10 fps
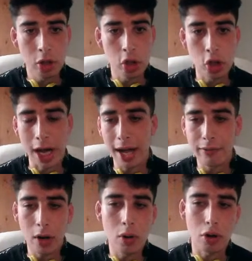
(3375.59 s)

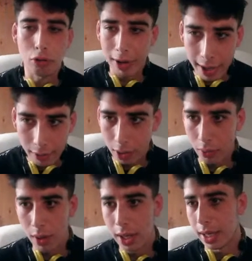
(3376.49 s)
Chavo
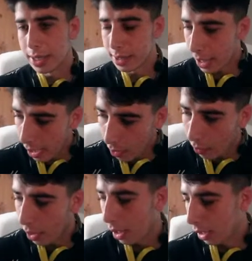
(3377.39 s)
Guerrero is
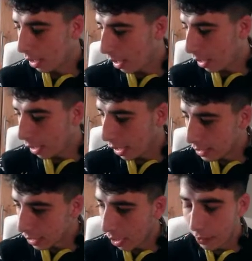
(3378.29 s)
now in
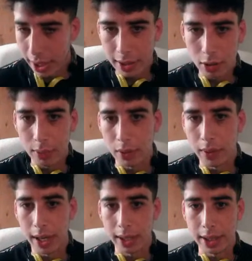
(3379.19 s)
AEW,
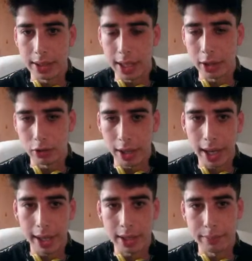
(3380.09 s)
and he is
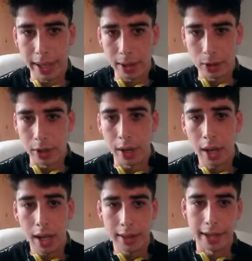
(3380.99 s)
Andrade's manager.
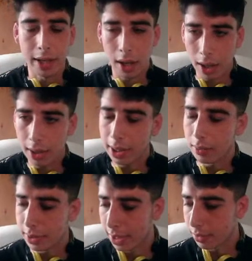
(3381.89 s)
They called
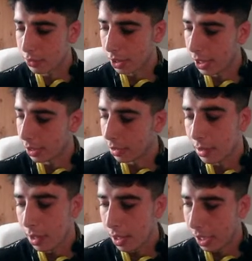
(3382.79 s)
out Death
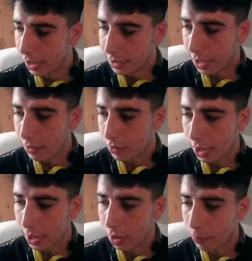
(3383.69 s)
Triangle, and Death
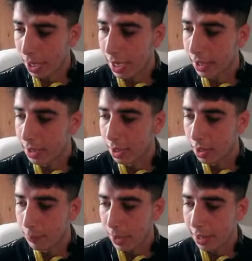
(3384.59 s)
Triangle, Pac,
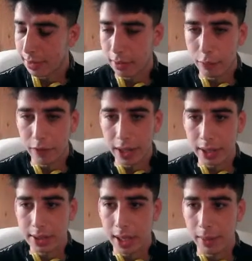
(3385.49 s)
Penta, and
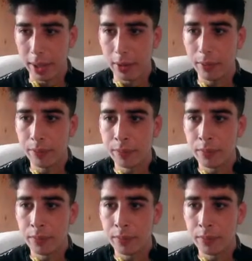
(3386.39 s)
Phoenix came out.